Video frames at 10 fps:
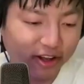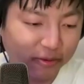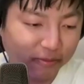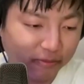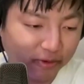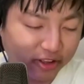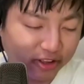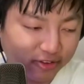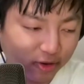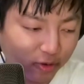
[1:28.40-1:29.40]
um,
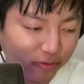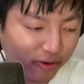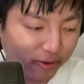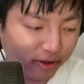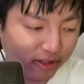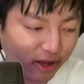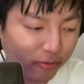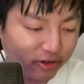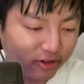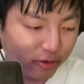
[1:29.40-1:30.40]
okay, so uh, I
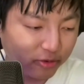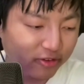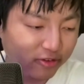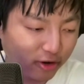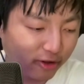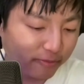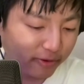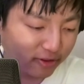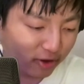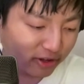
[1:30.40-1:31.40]
want I want to start off
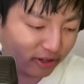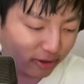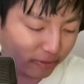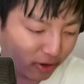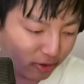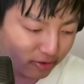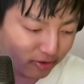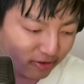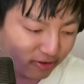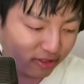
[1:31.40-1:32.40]
by talking
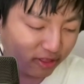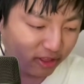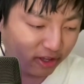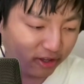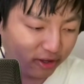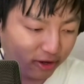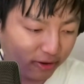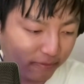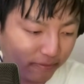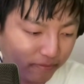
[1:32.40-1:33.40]
about the,
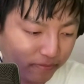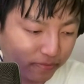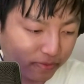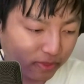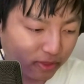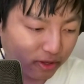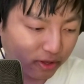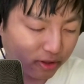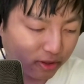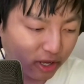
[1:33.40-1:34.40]
um,
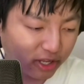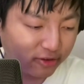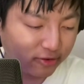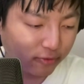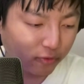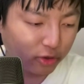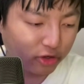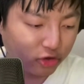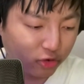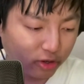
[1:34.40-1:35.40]
I guess the
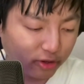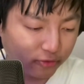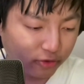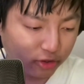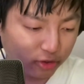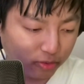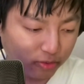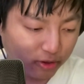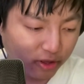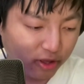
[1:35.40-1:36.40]
voice journey for you.